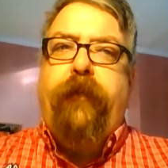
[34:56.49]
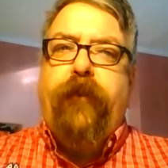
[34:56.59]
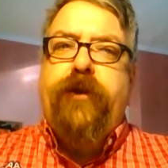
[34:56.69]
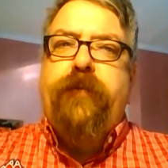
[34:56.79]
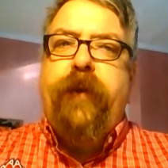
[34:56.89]

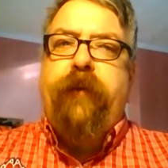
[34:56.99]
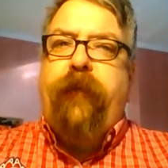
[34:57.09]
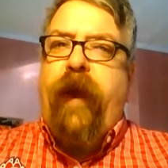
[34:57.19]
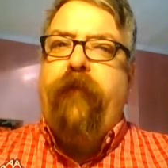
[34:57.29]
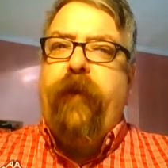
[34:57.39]
Bushmen of
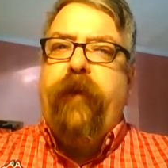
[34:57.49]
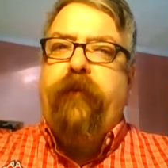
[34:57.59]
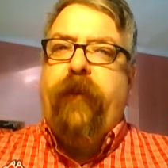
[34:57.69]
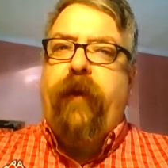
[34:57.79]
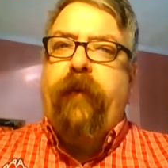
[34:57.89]
Africa
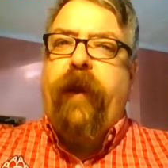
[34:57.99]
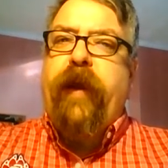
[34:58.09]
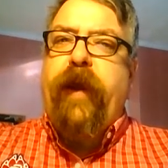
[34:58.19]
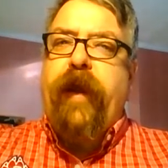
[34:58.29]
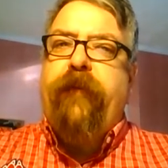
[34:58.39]
sound
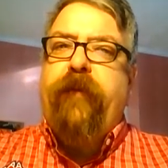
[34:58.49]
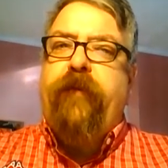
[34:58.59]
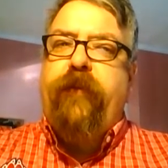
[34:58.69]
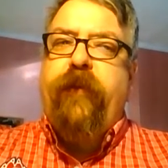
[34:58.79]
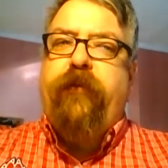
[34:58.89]
like even
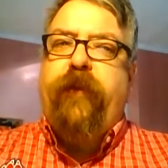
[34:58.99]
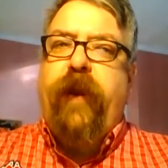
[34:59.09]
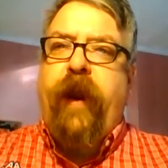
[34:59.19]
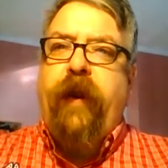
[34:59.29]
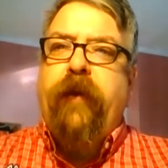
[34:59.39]
to this
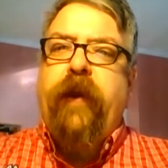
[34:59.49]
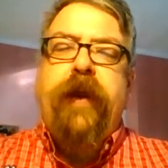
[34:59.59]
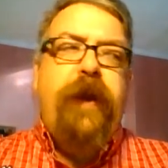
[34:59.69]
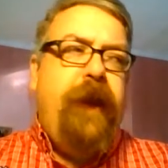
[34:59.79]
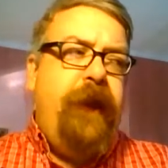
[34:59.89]
today.
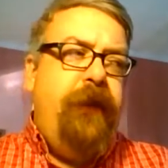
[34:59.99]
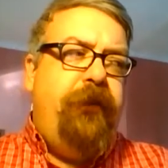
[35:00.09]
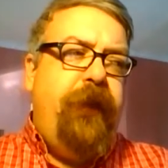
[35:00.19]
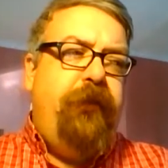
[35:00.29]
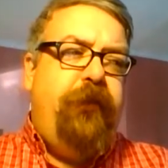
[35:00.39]
It
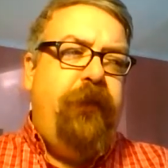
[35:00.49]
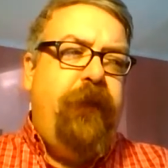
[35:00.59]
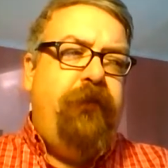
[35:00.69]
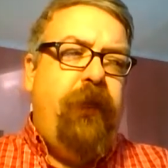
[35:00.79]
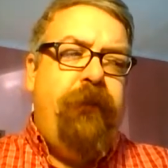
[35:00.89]
is a
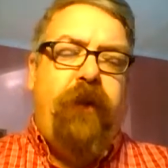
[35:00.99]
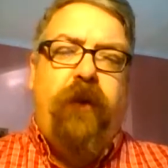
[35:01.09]
series of